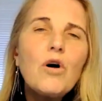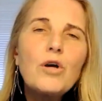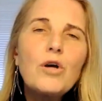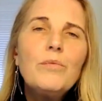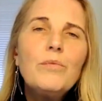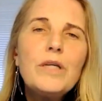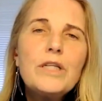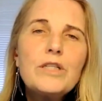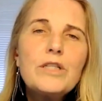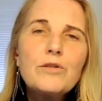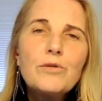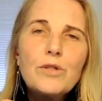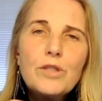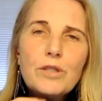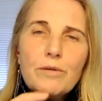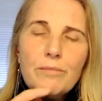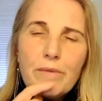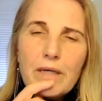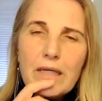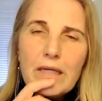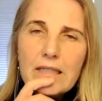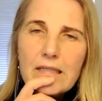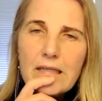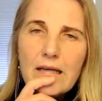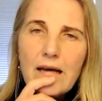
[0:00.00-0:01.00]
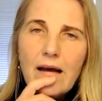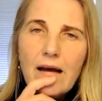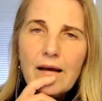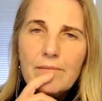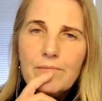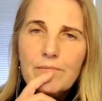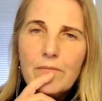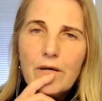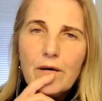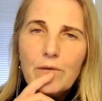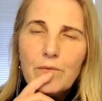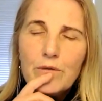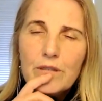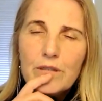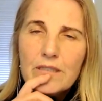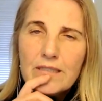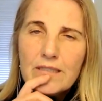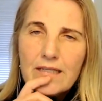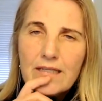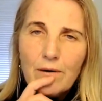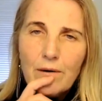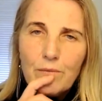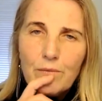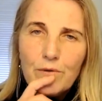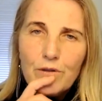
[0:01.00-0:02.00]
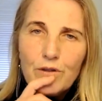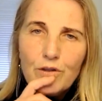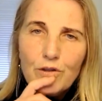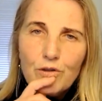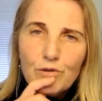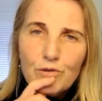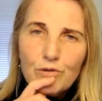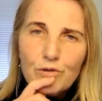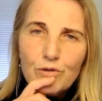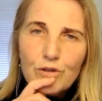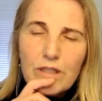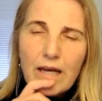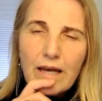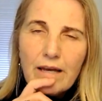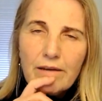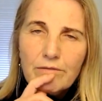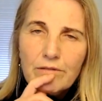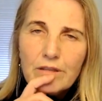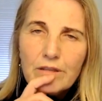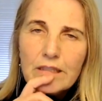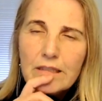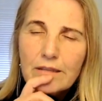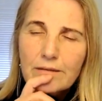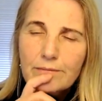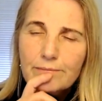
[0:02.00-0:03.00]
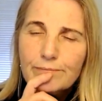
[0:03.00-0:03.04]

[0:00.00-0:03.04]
can we do in the meantime? I want to start with you, David.